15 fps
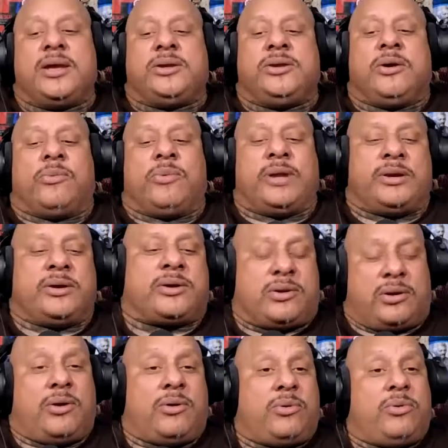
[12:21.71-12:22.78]
you're with a
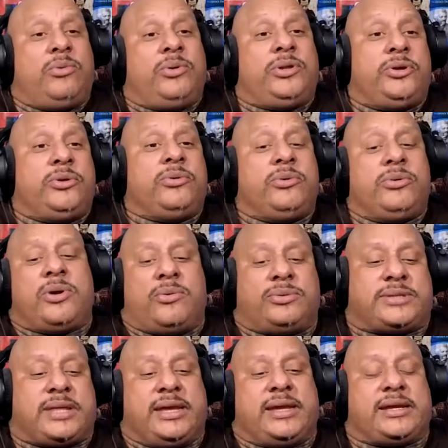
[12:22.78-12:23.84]
girl who you
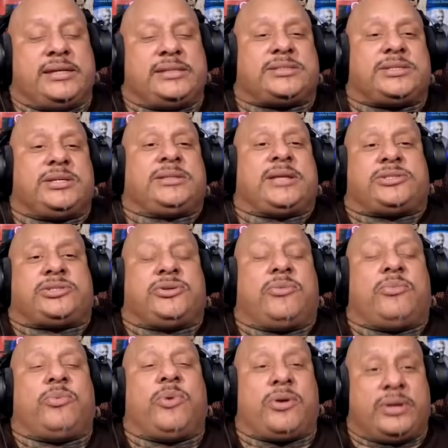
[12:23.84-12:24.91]
don't think is that you're
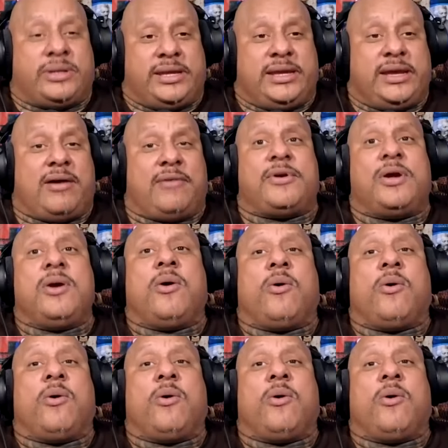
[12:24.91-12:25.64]
worthy of